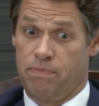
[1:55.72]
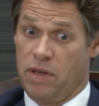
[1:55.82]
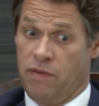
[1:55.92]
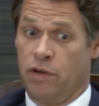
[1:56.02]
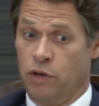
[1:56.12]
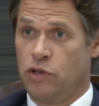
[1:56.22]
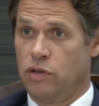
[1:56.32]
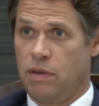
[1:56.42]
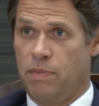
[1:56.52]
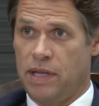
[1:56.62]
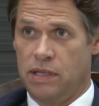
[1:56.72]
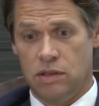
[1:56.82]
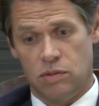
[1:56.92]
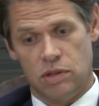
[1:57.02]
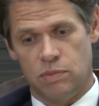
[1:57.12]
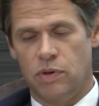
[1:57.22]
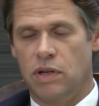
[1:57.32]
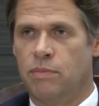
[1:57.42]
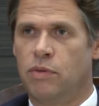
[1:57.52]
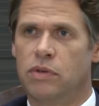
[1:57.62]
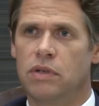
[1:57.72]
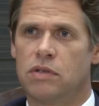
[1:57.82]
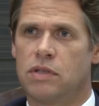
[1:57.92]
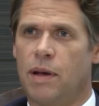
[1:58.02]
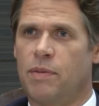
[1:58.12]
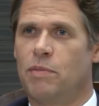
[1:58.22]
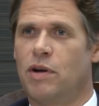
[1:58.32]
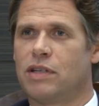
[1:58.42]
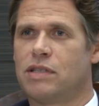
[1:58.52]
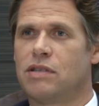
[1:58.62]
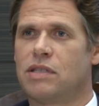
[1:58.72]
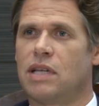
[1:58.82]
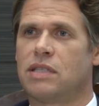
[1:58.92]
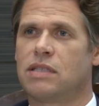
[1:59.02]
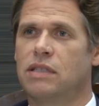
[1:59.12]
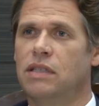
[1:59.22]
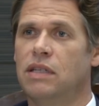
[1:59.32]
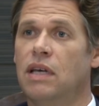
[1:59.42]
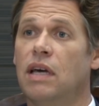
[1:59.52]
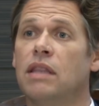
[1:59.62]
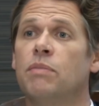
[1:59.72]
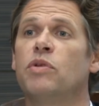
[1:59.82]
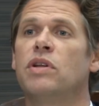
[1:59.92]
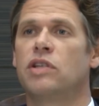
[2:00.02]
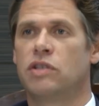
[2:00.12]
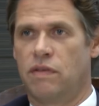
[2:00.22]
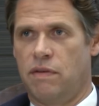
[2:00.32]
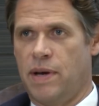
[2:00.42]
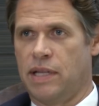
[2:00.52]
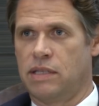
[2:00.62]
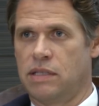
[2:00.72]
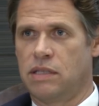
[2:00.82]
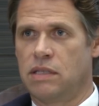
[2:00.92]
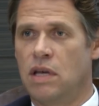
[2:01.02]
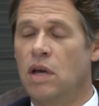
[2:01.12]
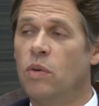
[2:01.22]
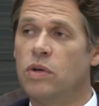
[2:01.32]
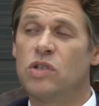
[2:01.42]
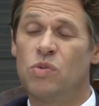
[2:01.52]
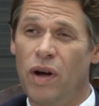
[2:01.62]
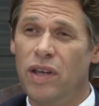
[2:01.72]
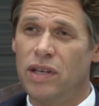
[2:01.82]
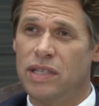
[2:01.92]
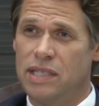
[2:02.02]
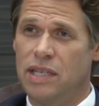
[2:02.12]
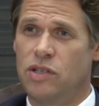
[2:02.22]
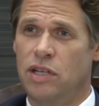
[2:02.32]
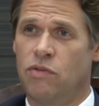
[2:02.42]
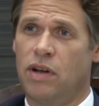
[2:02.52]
the evolution of the patterns, which is pretty important because capital markets don't stand still, and the prediction of the patterns, which is why you can essentially